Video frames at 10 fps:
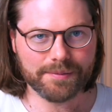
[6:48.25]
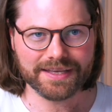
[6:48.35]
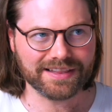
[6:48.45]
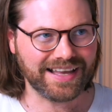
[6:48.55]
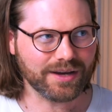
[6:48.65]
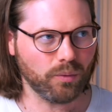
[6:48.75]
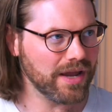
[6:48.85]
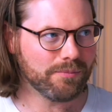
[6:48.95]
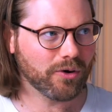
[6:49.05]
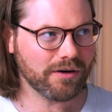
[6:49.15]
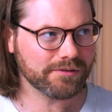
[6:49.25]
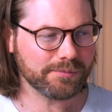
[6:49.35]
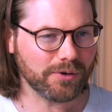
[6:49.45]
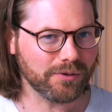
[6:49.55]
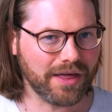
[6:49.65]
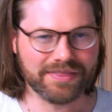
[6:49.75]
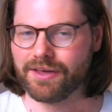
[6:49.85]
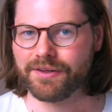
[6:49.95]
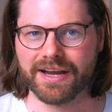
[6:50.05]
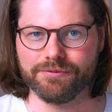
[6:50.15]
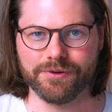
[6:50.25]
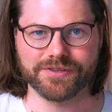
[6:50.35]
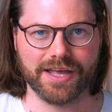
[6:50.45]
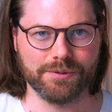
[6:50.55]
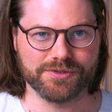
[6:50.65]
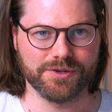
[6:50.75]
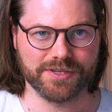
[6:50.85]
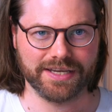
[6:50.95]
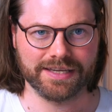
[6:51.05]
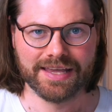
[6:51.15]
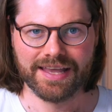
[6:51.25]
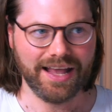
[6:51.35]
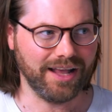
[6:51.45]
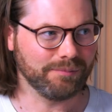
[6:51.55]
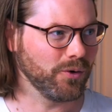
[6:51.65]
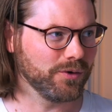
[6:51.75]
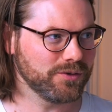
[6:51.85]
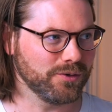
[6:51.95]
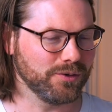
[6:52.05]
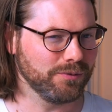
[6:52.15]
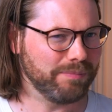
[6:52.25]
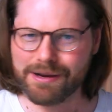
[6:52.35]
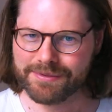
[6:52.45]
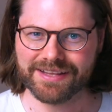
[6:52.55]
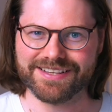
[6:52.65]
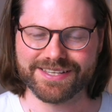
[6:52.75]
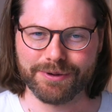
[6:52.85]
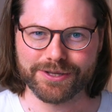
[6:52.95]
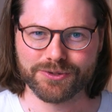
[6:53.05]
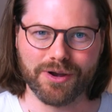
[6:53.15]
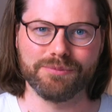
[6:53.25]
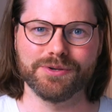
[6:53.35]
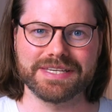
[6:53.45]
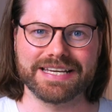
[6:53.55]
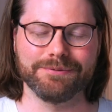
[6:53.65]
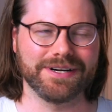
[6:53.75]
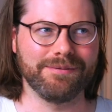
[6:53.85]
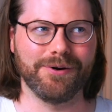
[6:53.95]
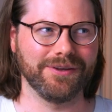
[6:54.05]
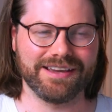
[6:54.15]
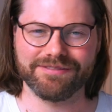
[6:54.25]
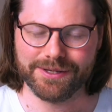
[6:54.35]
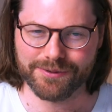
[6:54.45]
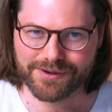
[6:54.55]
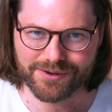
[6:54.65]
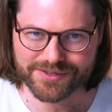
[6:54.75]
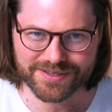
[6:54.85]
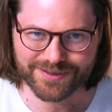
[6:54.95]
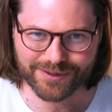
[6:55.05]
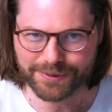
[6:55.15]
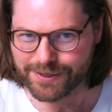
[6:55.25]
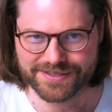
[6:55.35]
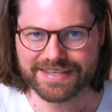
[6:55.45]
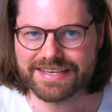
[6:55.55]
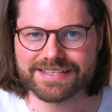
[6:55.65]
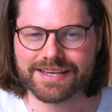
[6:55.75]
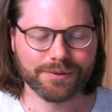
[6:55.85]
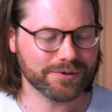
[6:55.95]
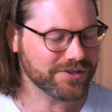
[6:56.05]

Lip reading: I mean, like way more comfortable than the other headphones I was using. I'm going to permanently switch what I'm using when I'm on like video calls and stuff, because these were